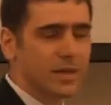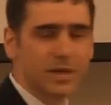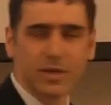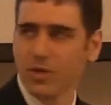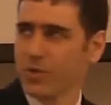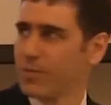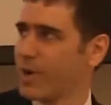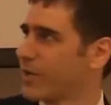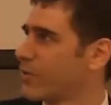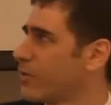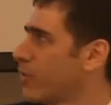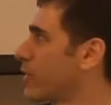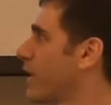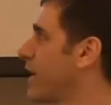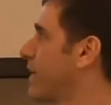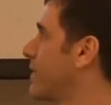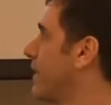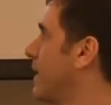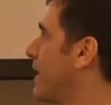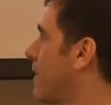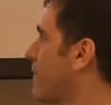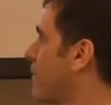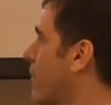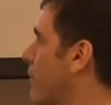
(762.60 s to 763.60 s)
you might not get the
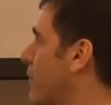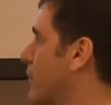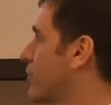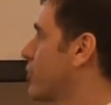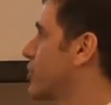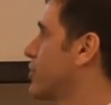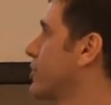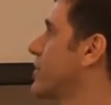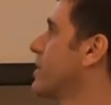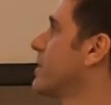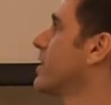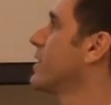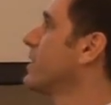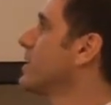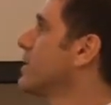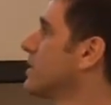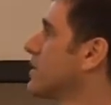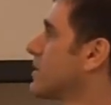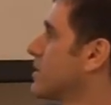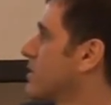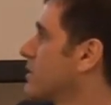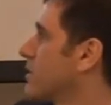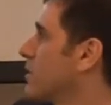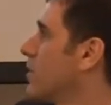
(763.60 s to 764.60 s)
leverage.
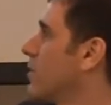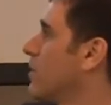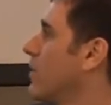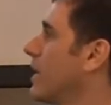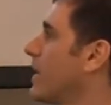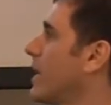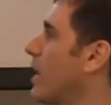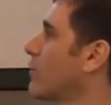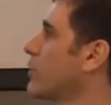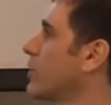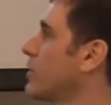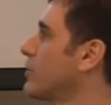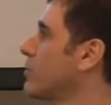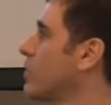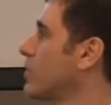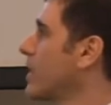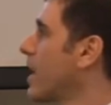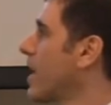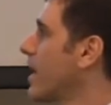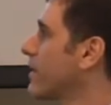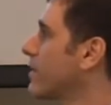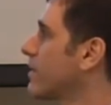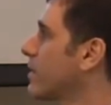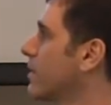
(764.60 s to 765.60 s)
So, and how to do
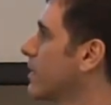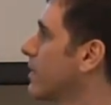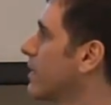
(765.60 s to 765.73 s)
that?